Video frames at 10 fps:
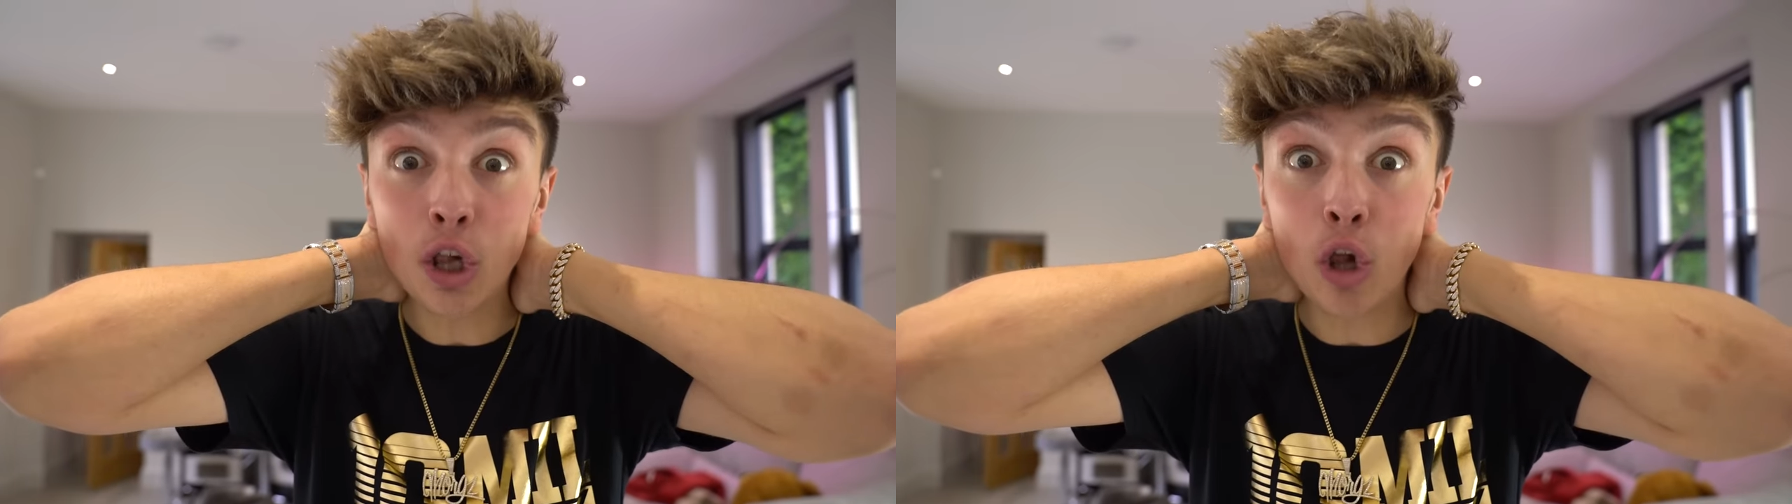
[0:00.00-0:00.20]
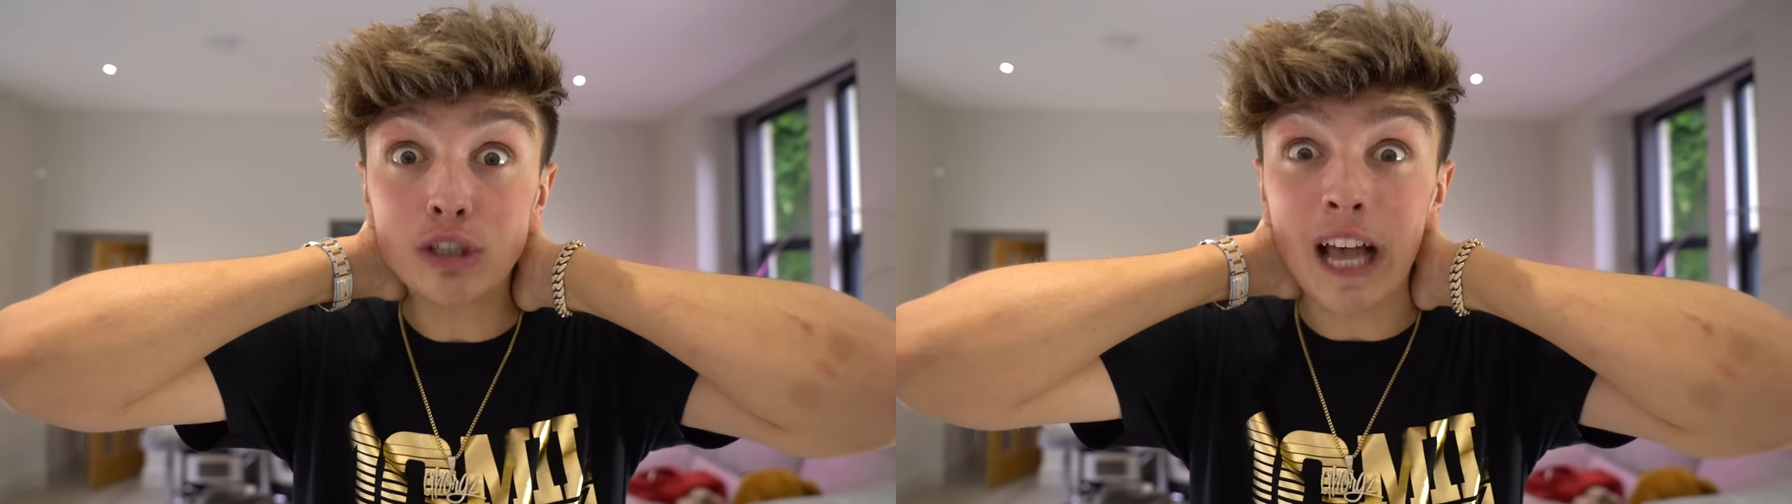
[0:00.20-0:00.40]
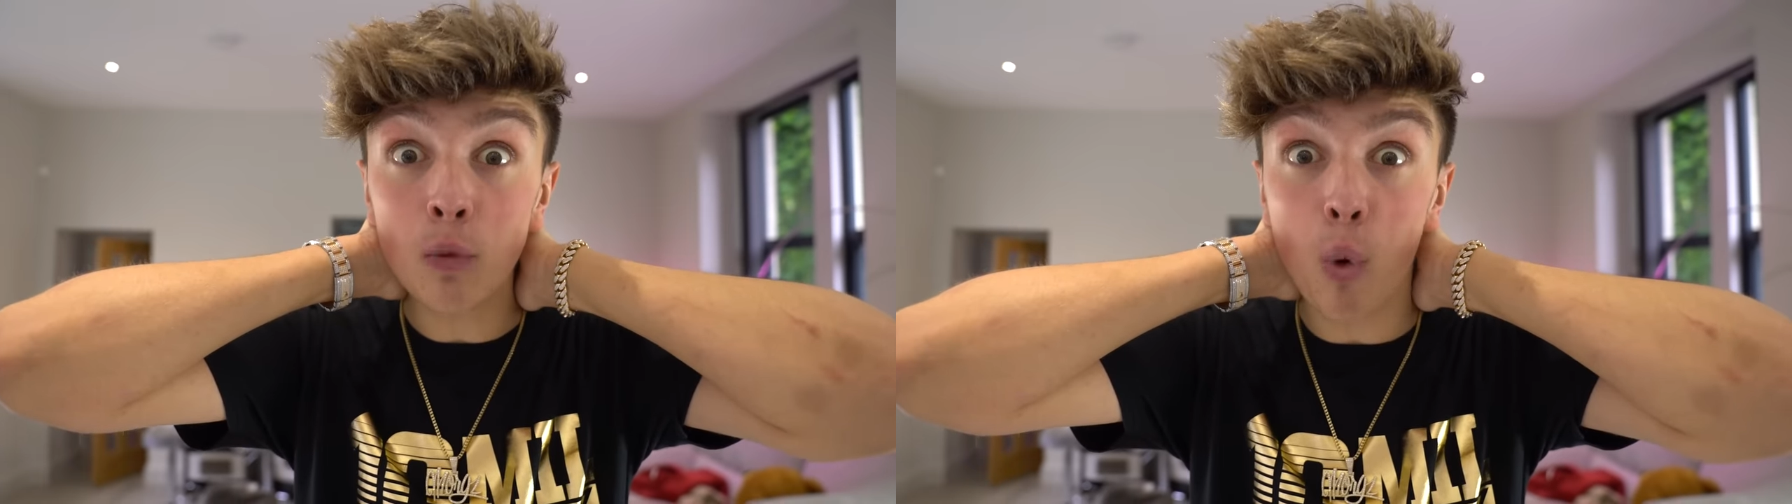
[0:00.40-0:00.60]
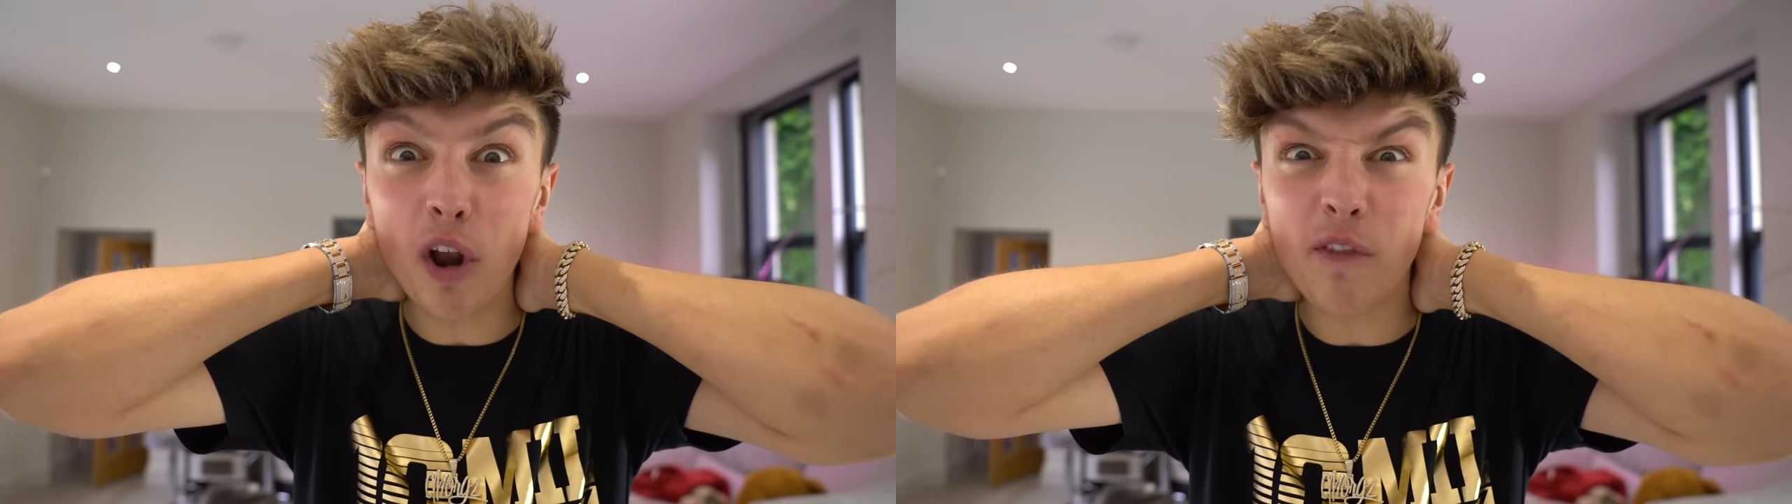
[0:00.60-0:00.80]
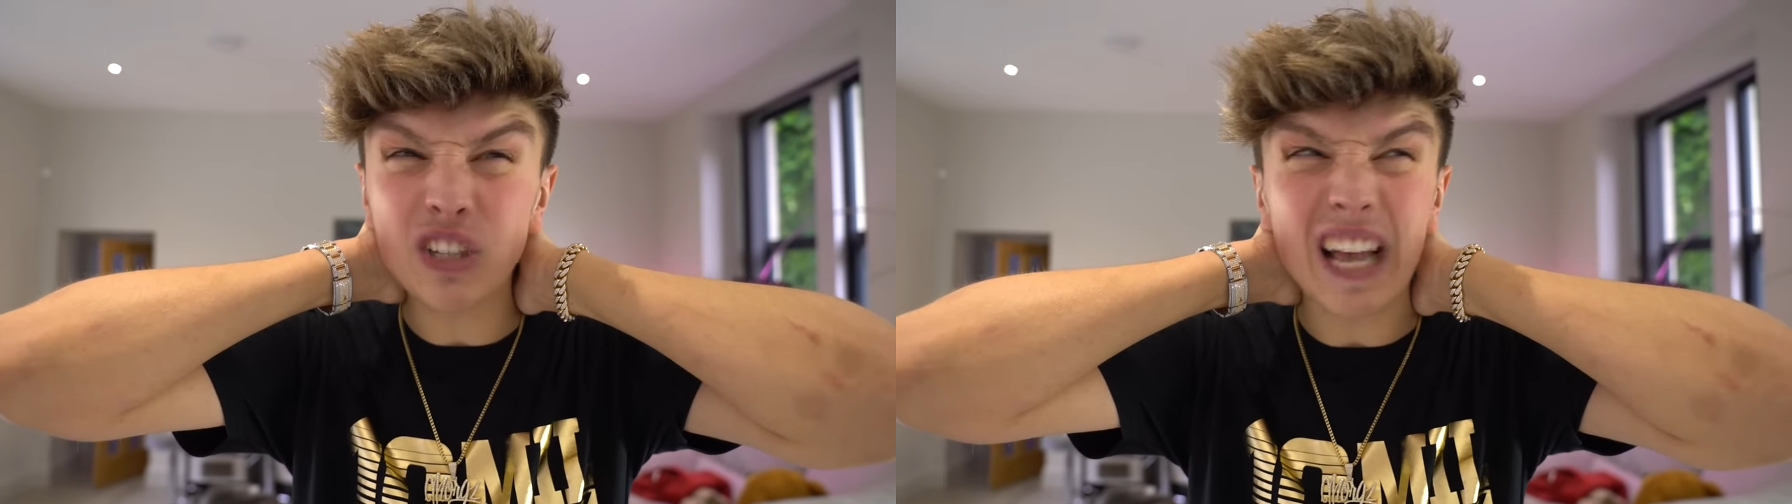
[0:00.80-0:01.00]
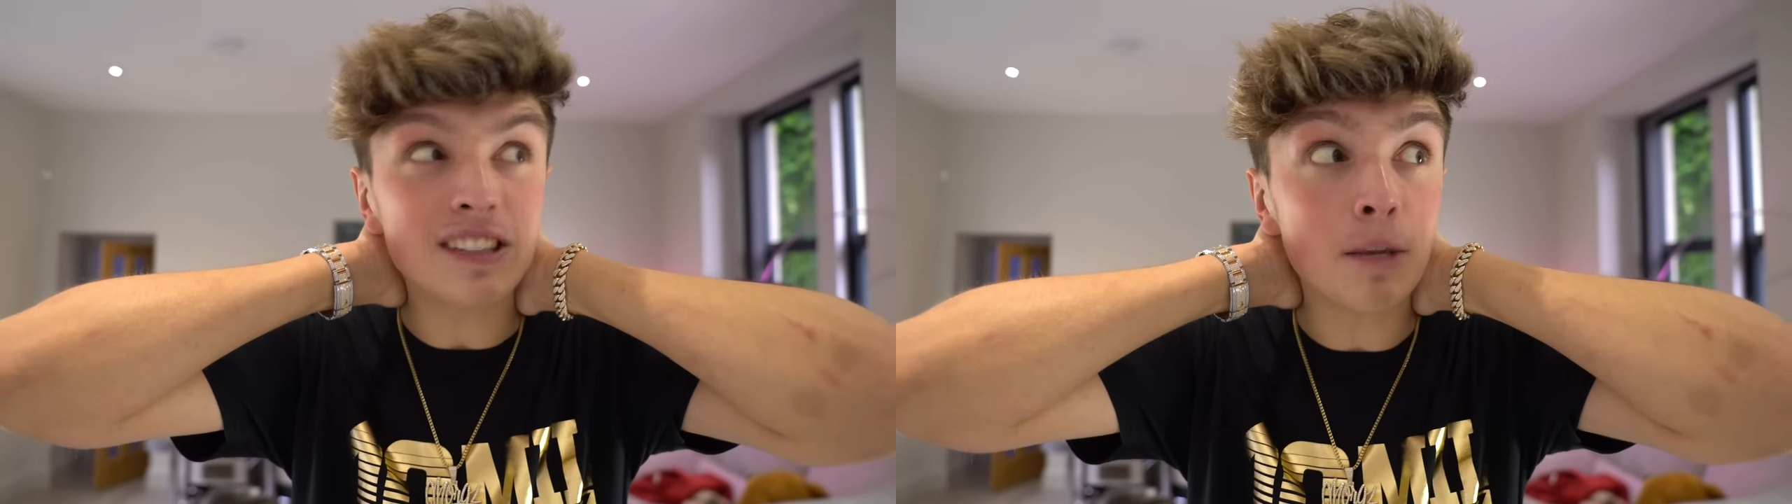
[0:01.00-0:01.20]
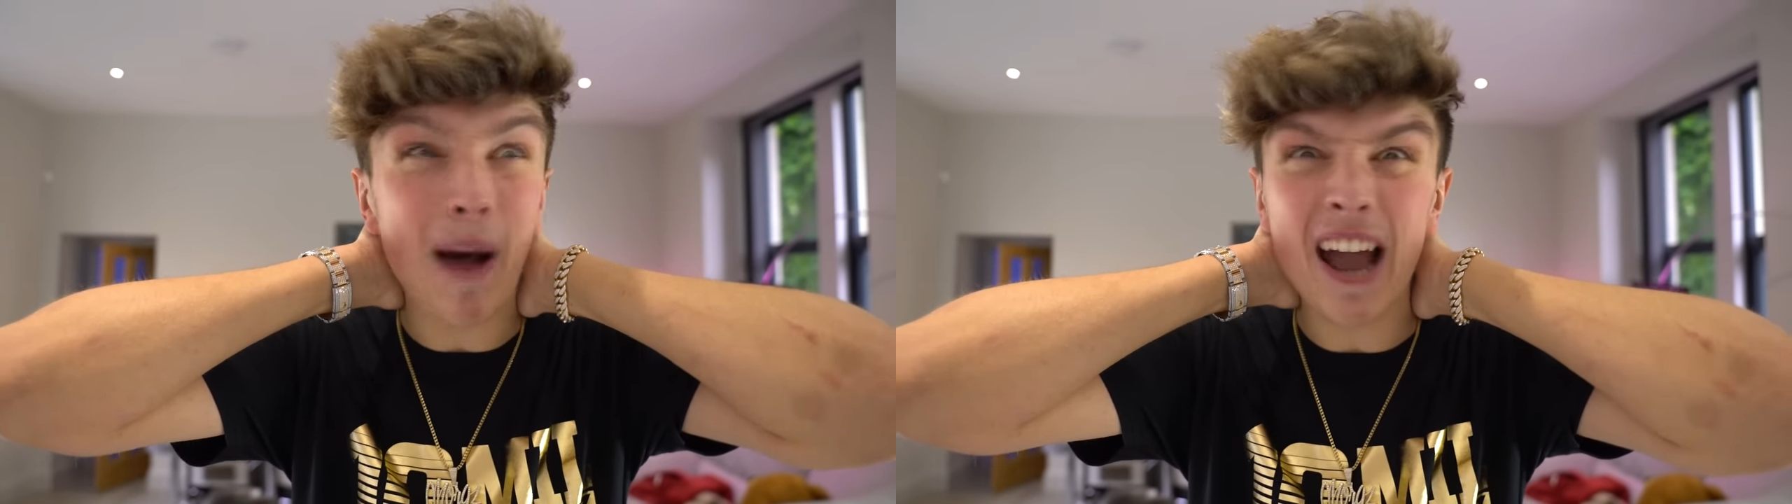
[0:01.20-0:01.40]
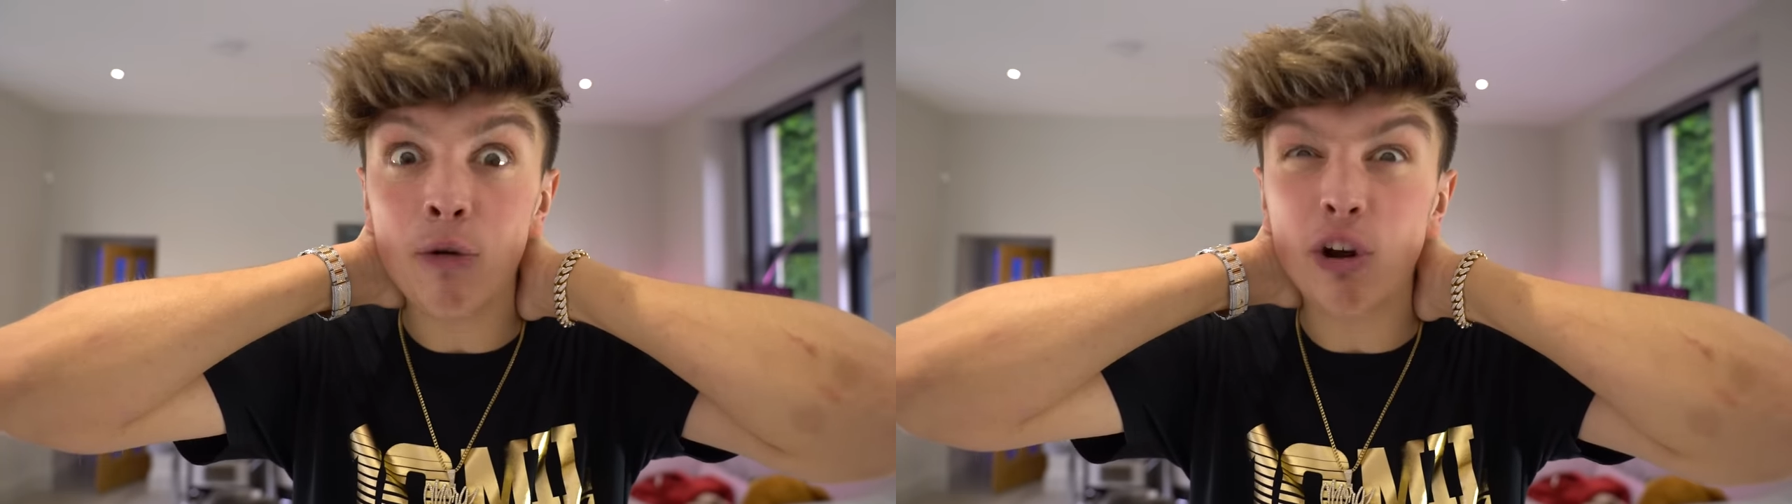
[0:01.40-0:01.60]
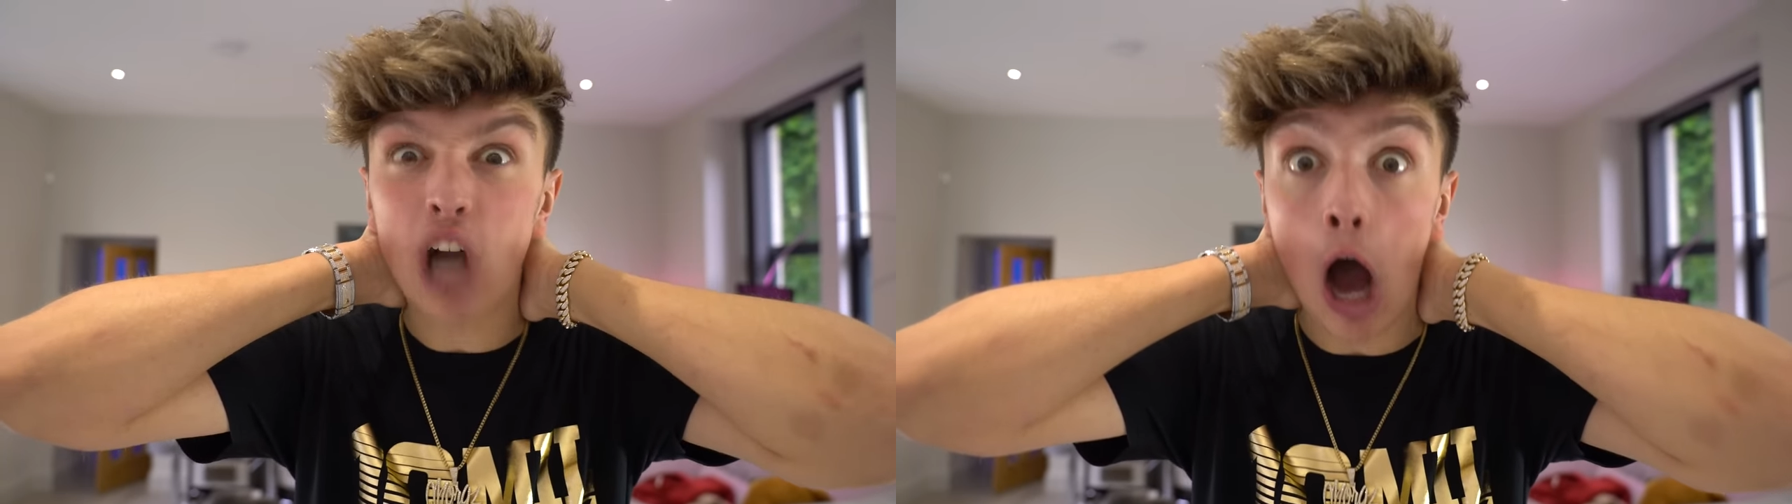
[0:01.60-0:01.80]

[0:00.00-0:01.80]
Looks like one of us has to buy her a